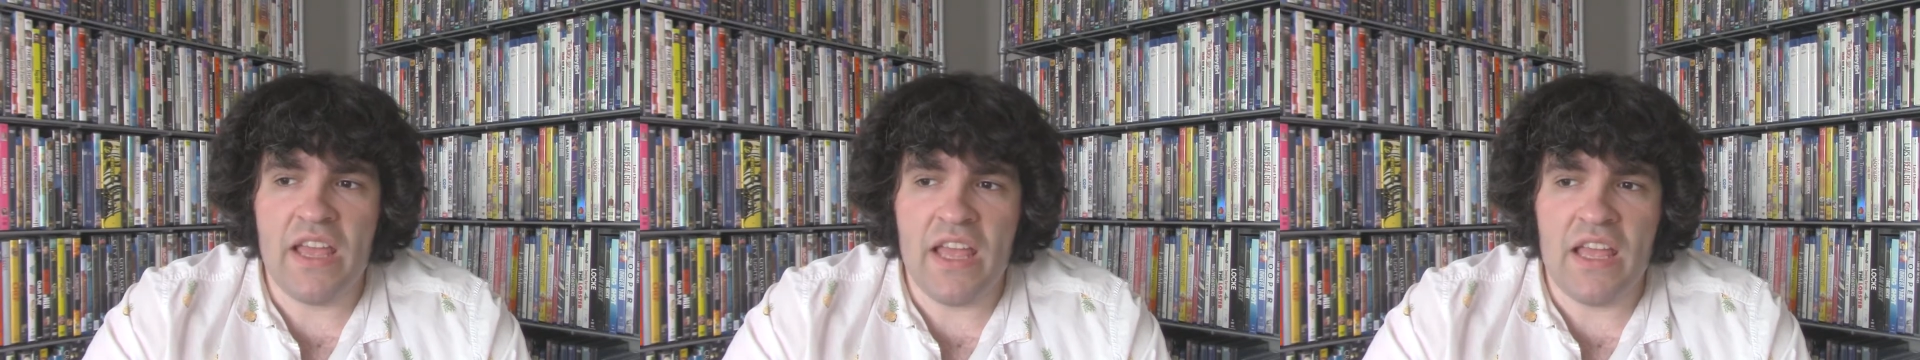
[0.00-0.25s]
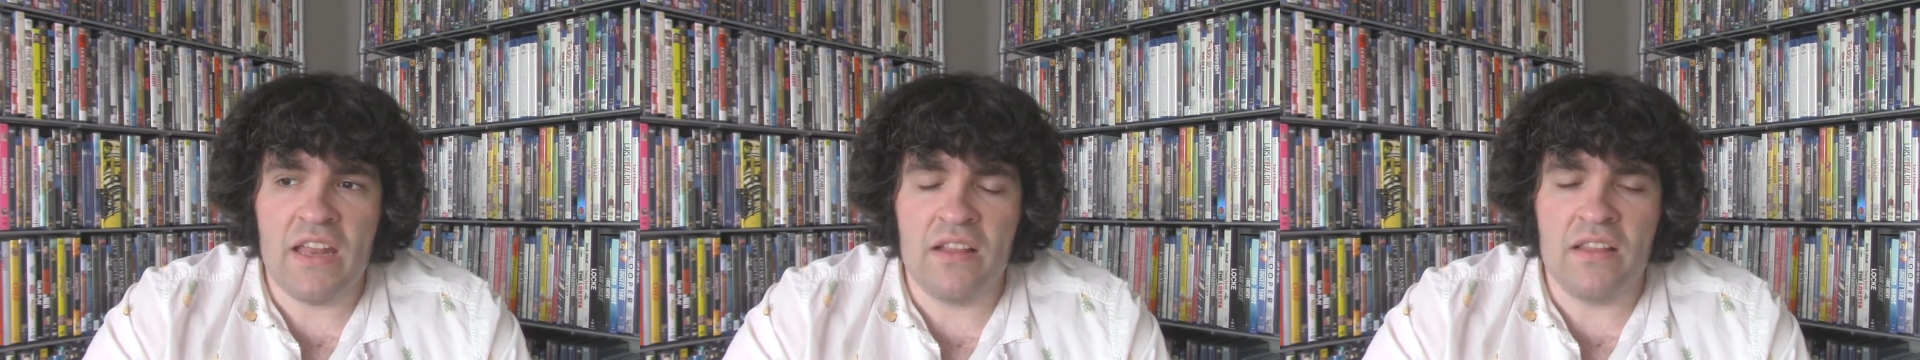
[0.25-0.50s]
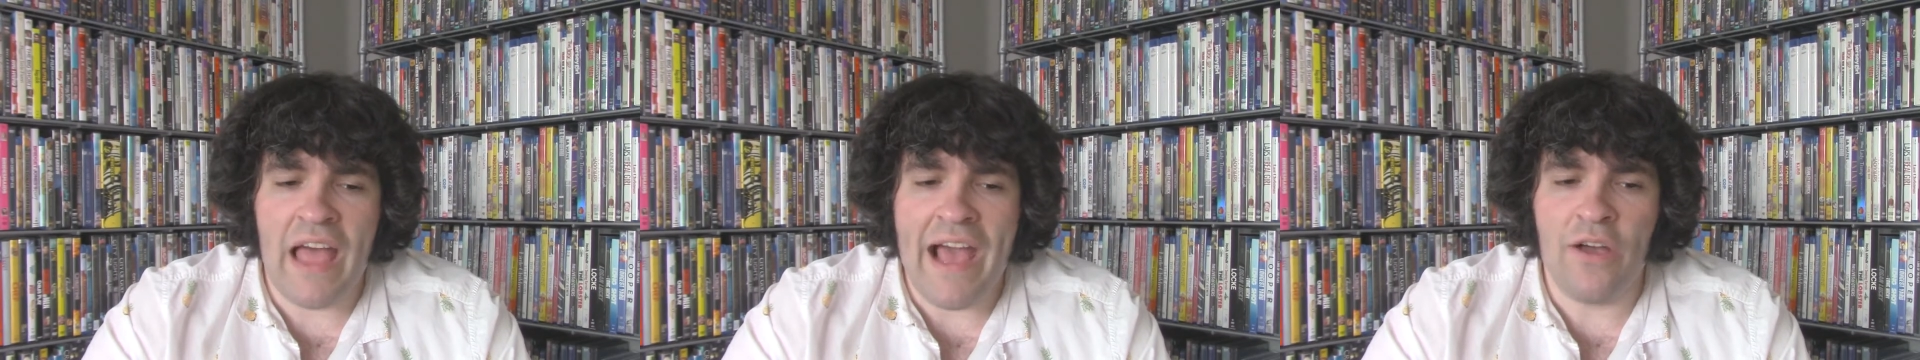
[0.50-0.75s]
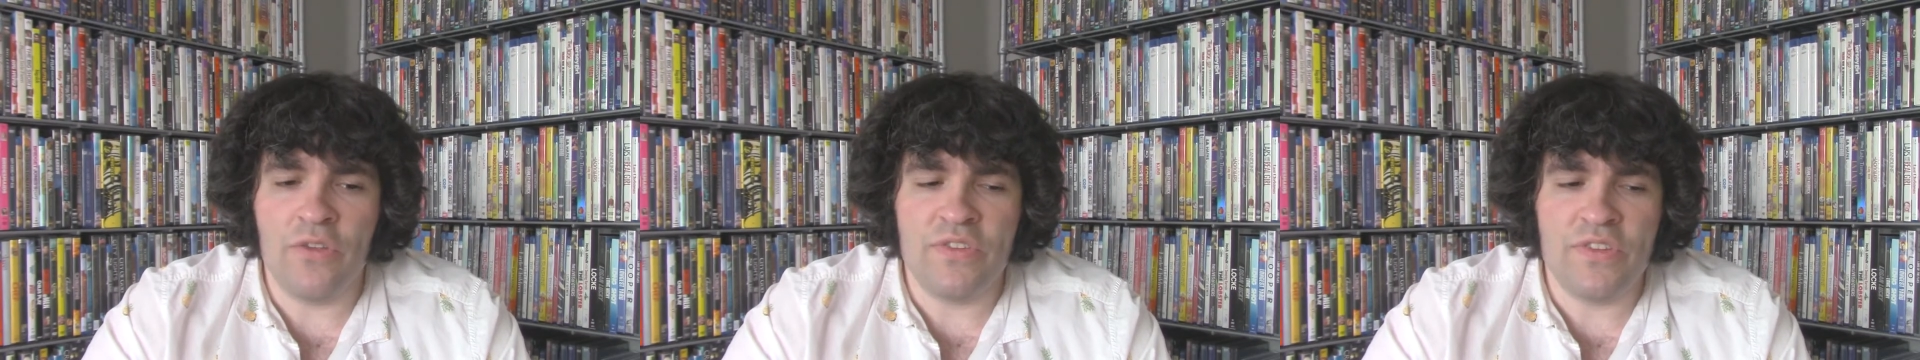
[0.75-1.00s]
it
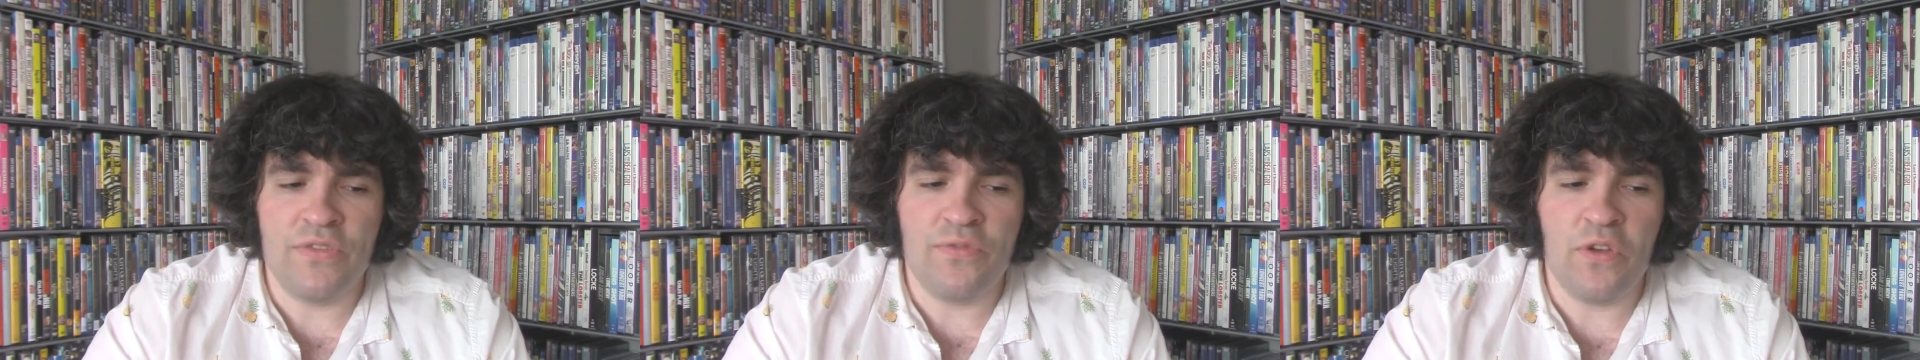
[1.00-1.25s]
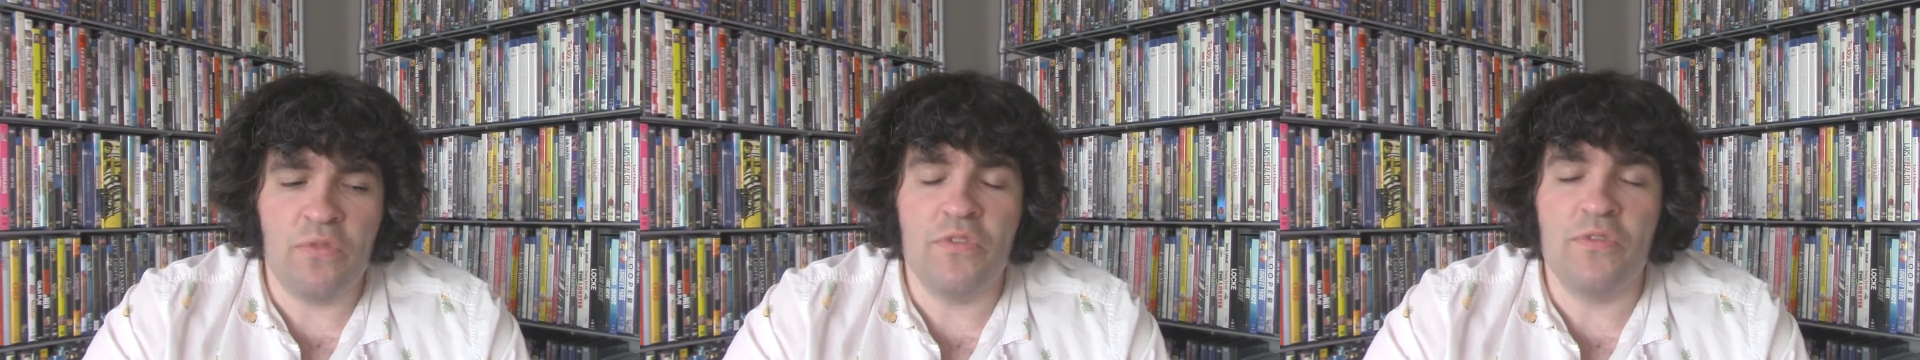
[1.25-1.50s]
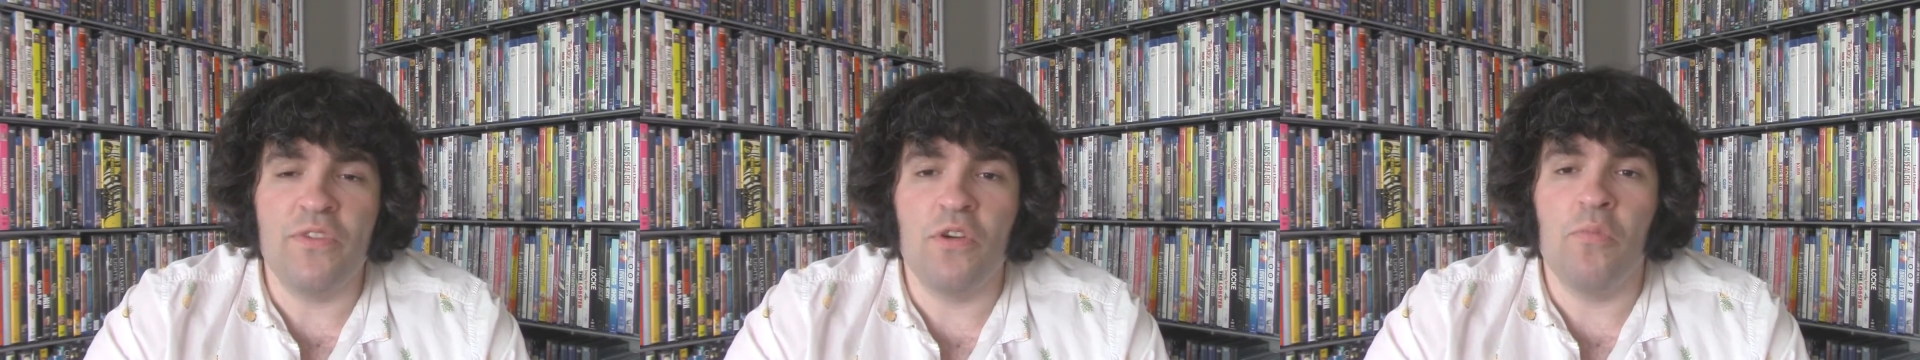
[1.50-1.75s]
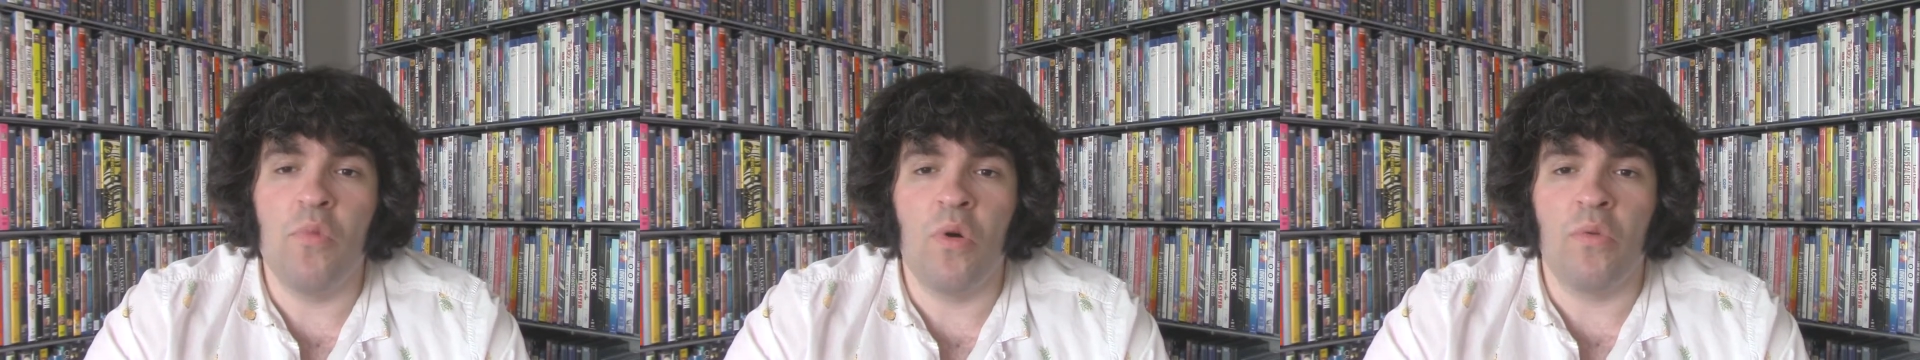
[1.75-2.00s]
allows this film to feel
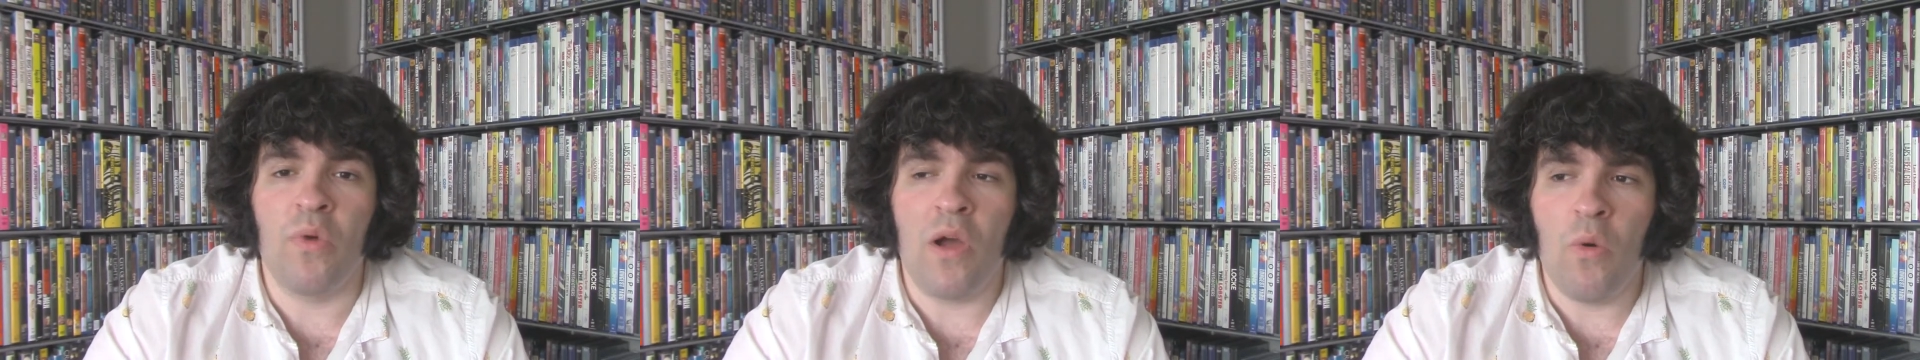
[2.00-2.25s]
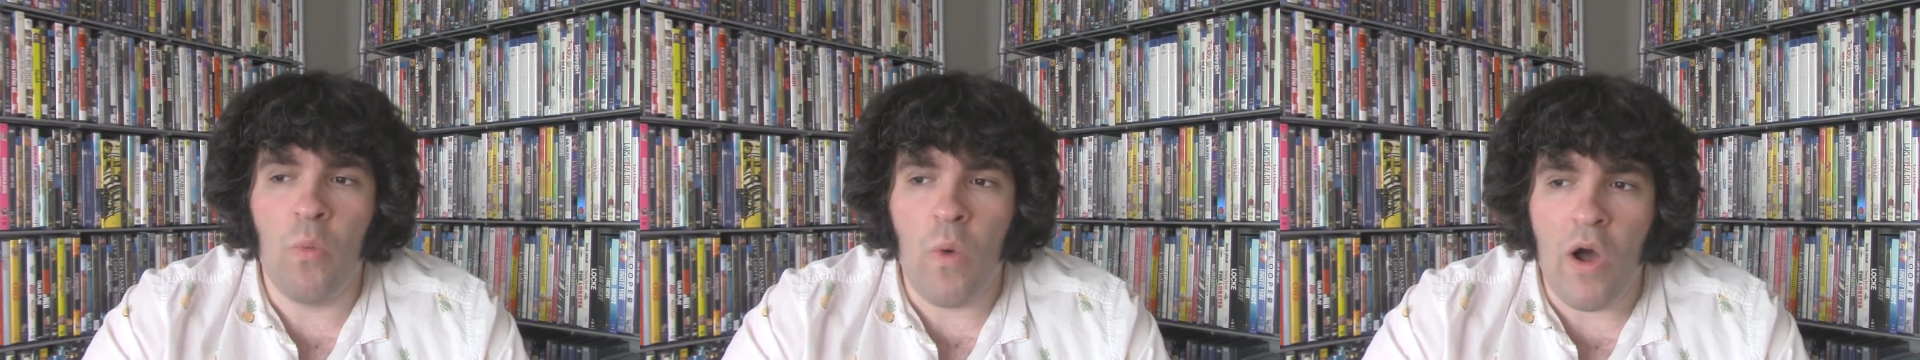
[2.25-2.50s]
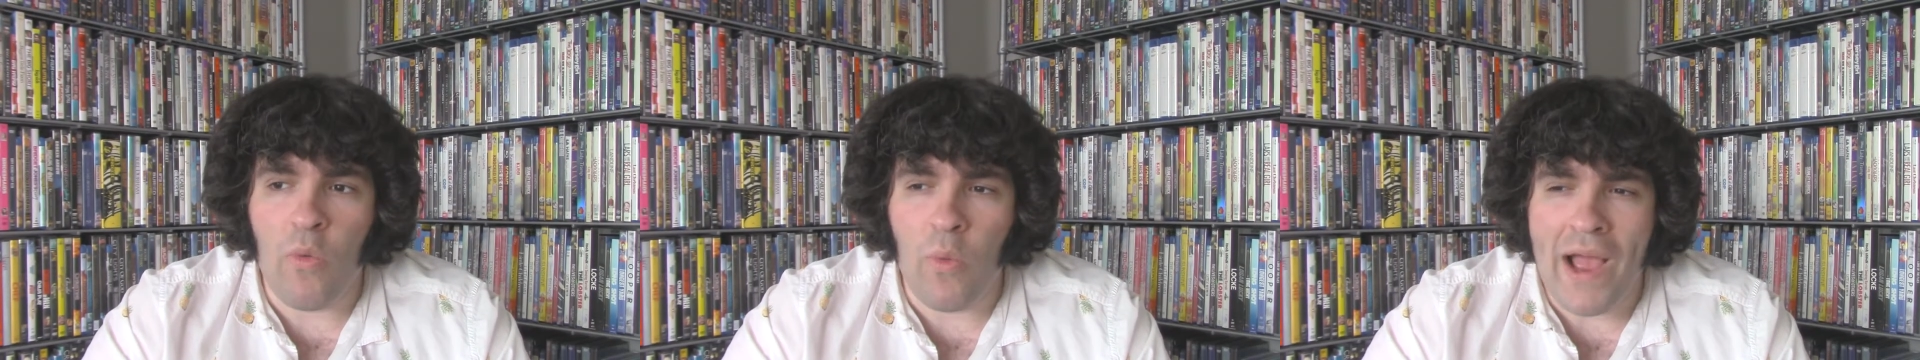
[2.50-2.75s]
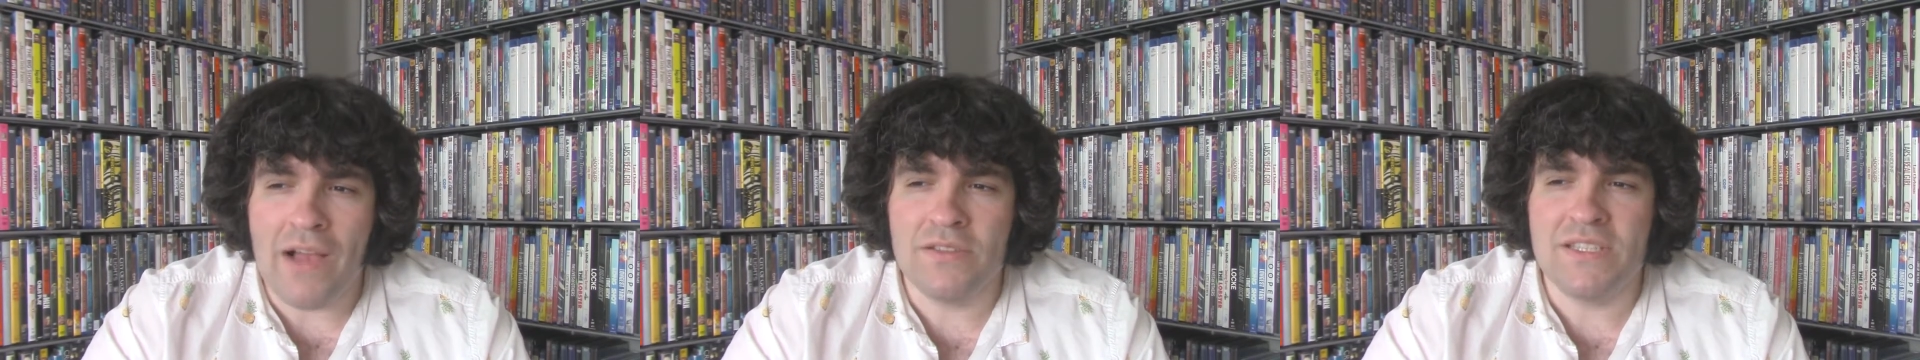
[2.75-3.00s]
more well
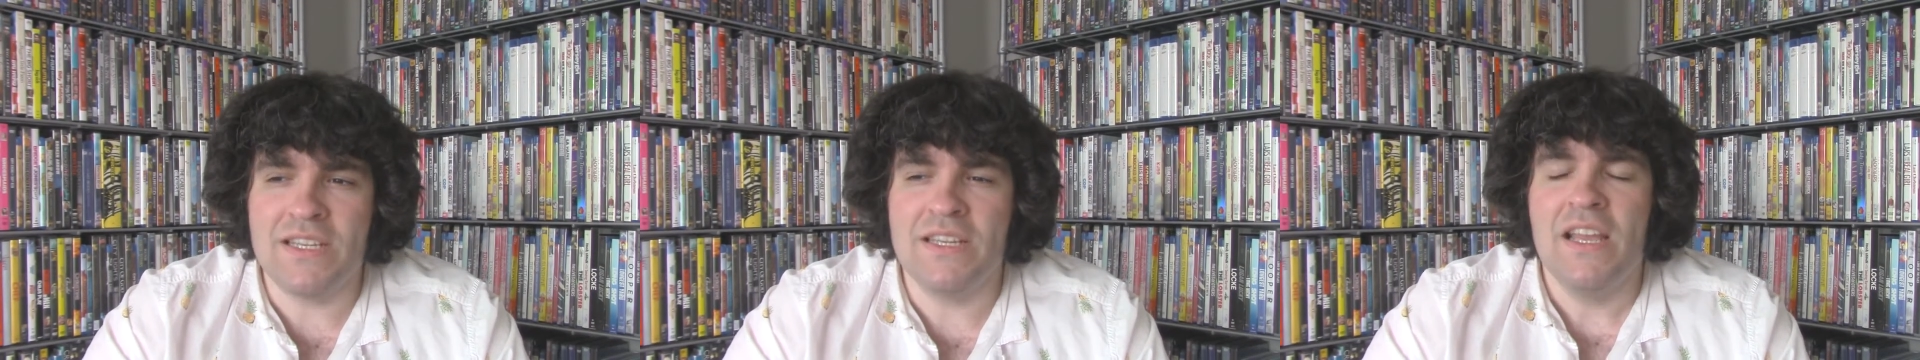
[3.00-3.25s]
rounded